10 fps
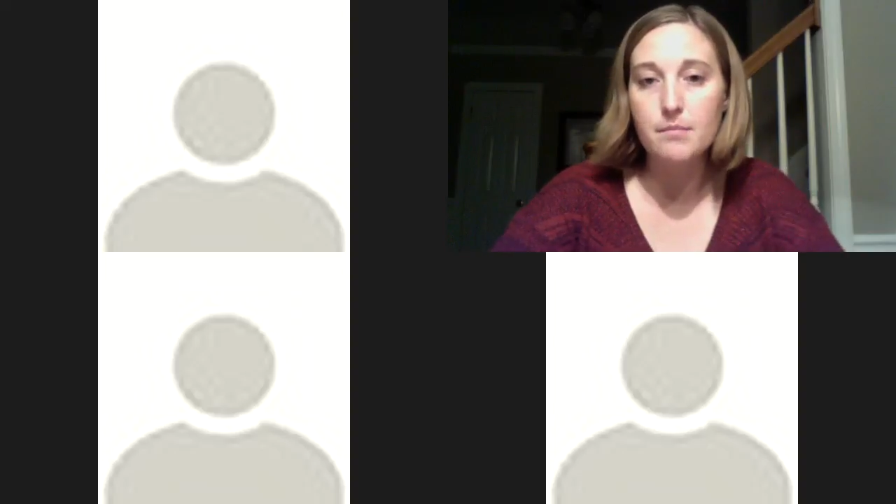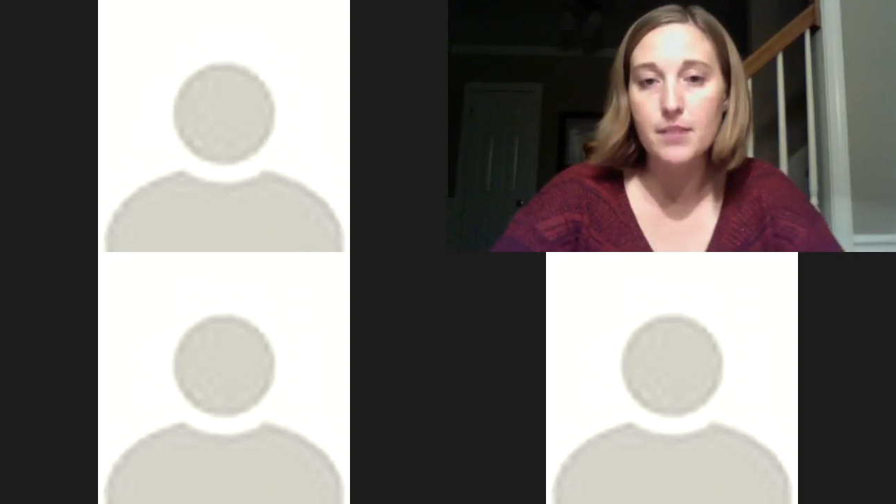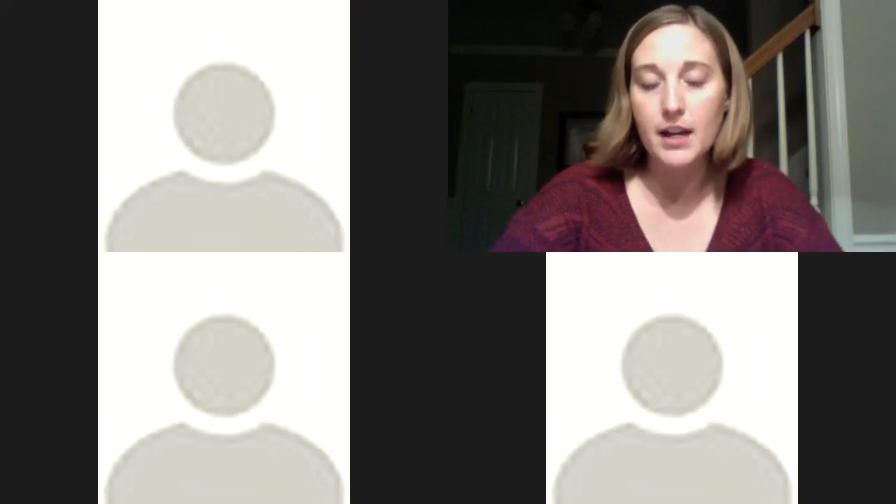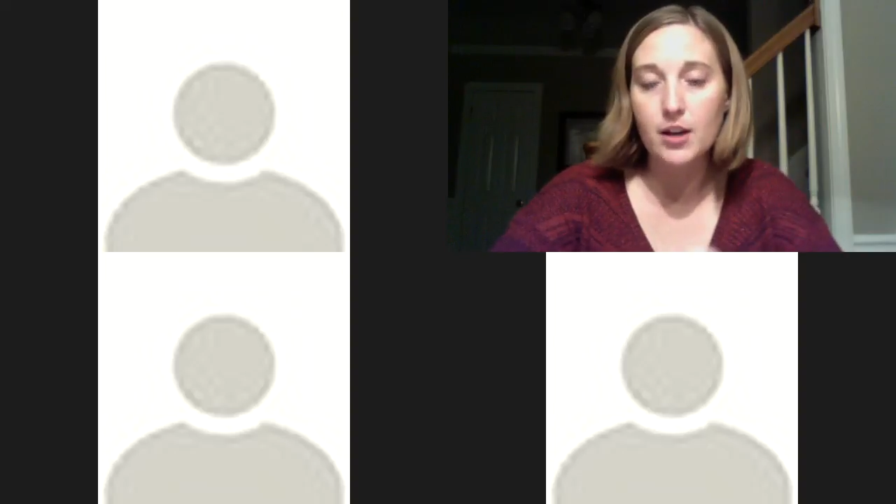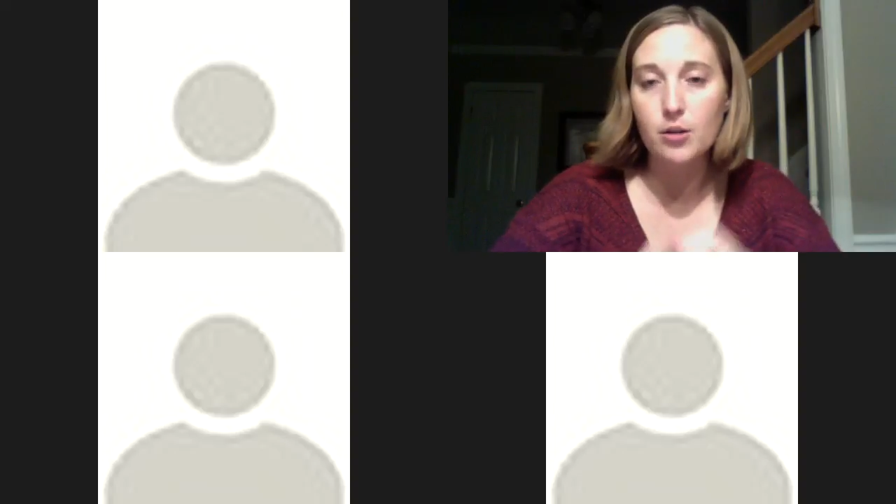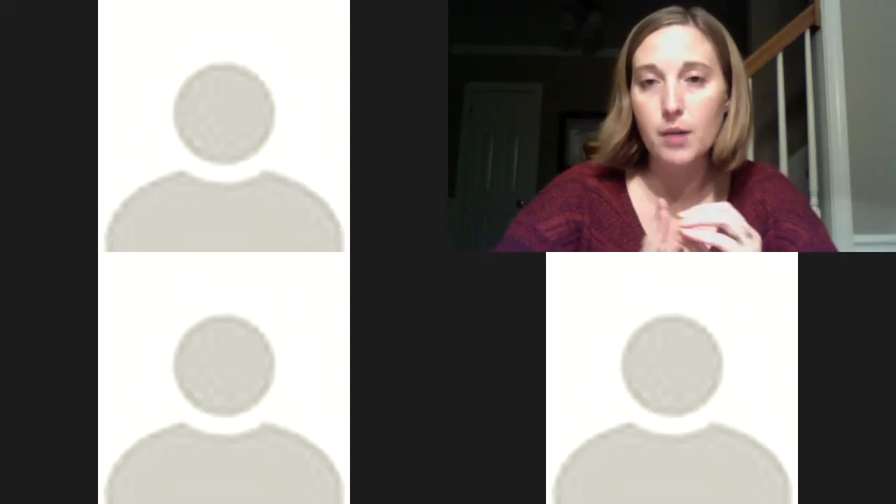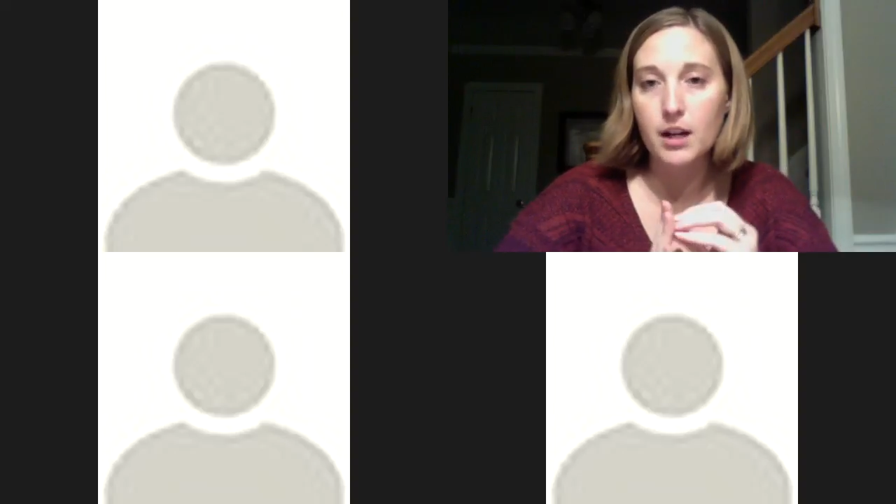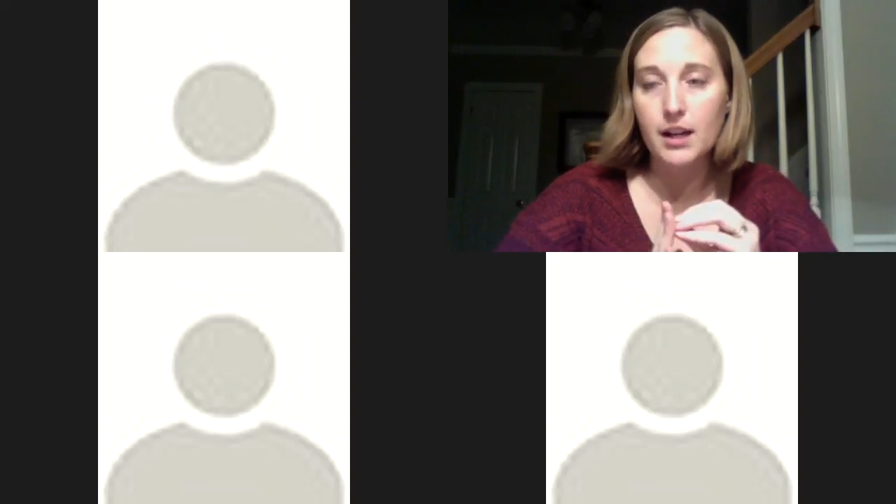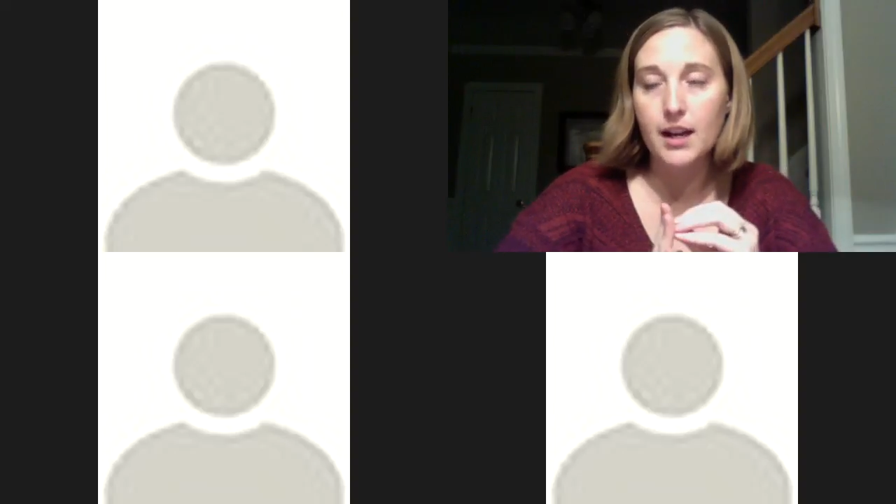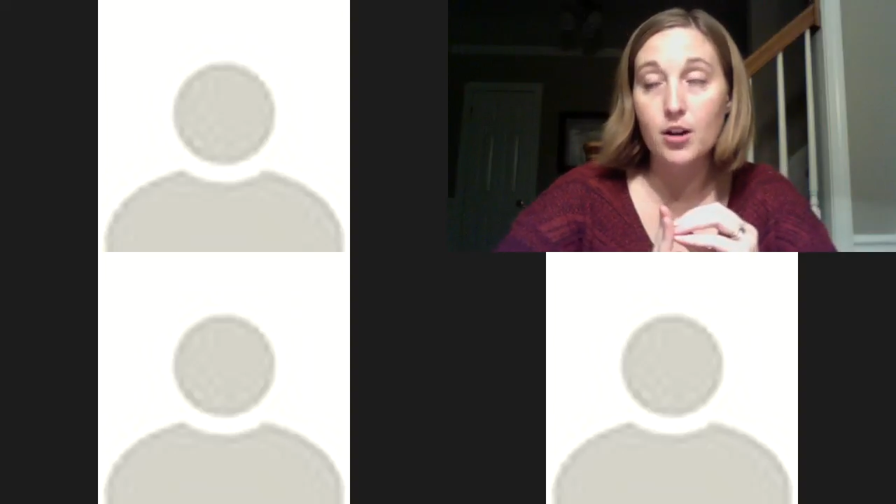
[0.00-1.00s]
the
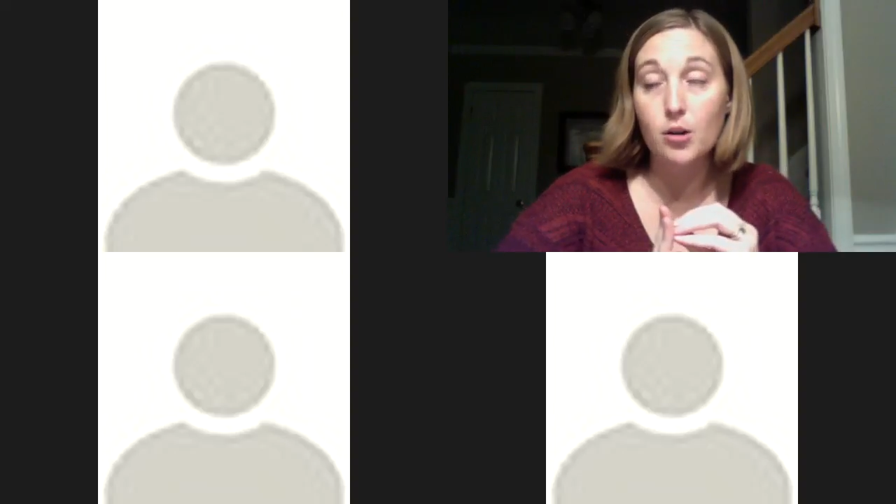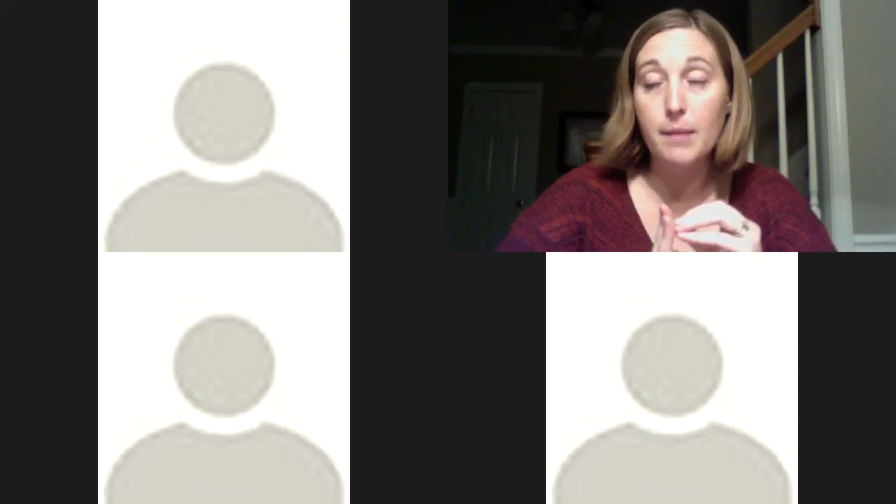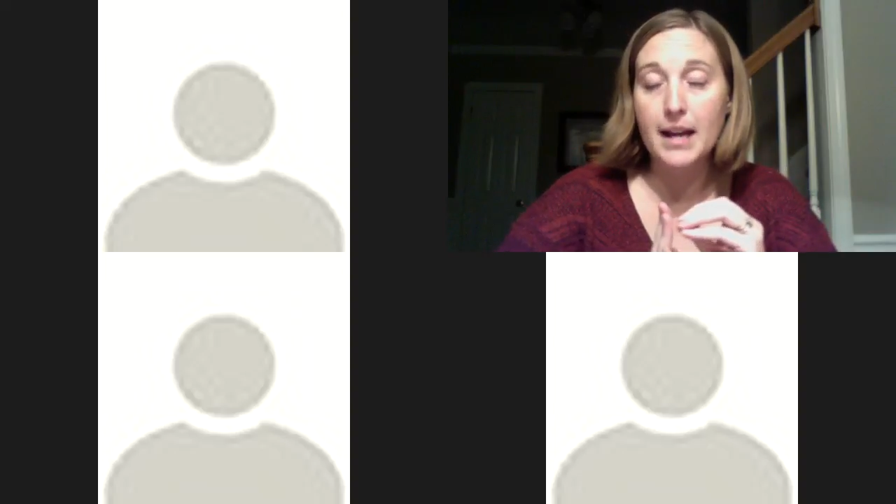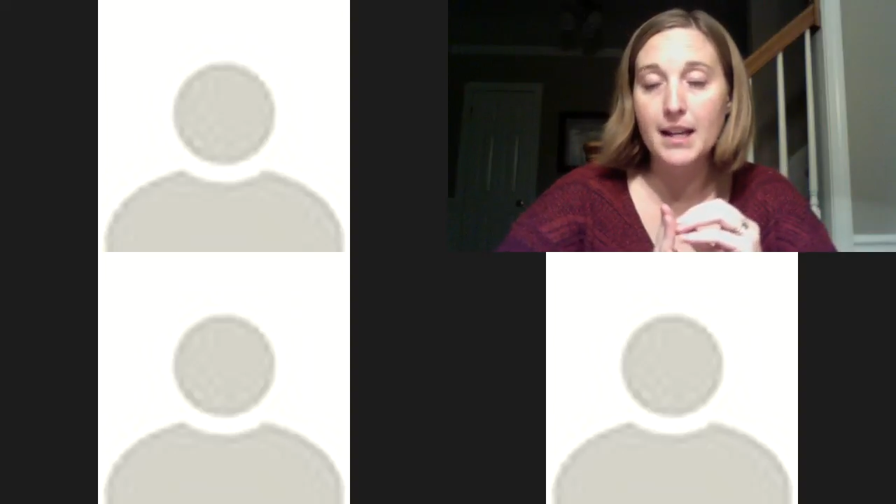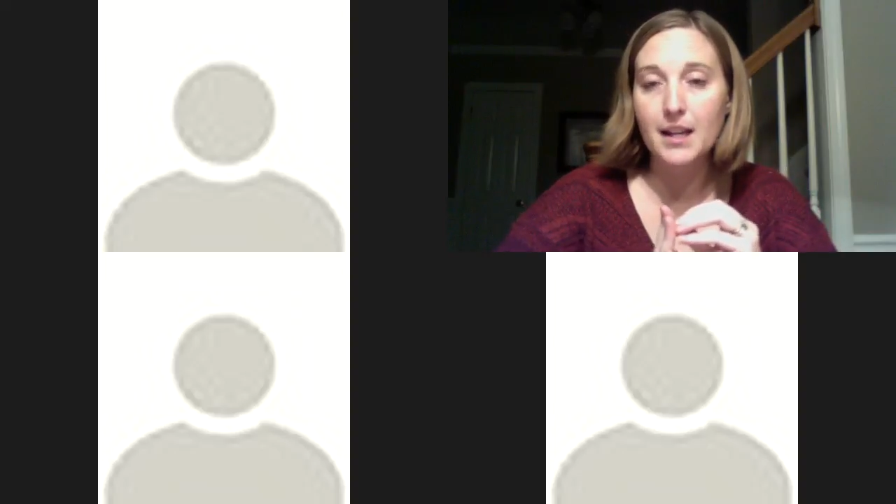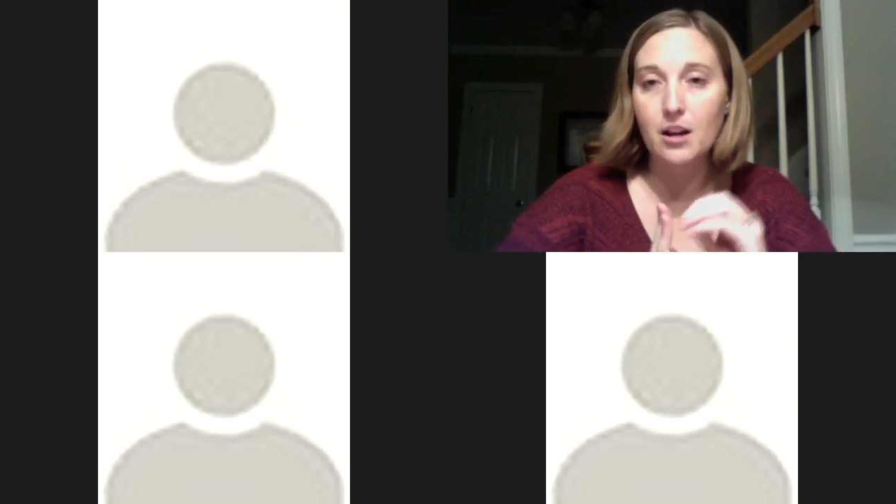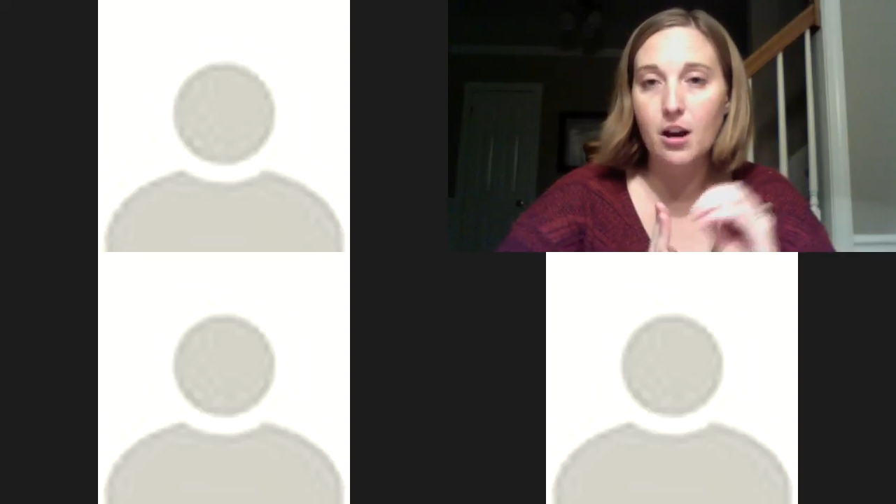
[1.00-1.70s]
aromatic